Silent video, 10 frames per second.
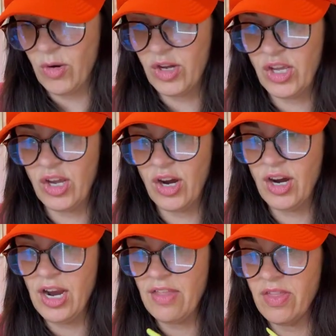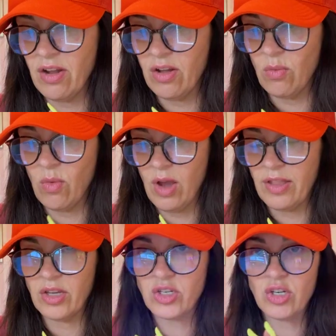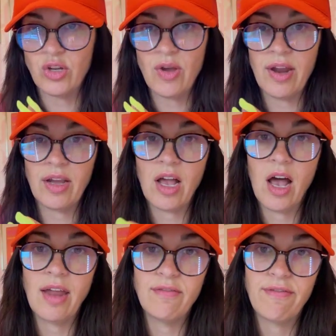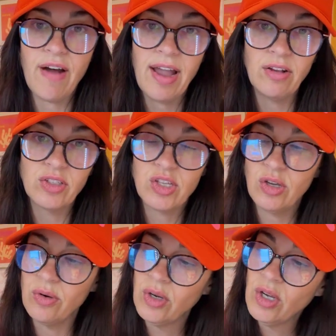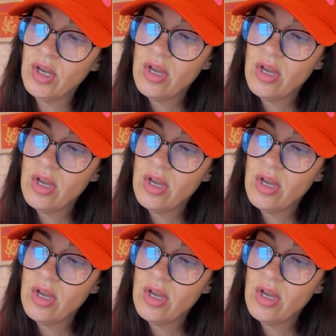one more cure, and then I'll show you how to cut and file too.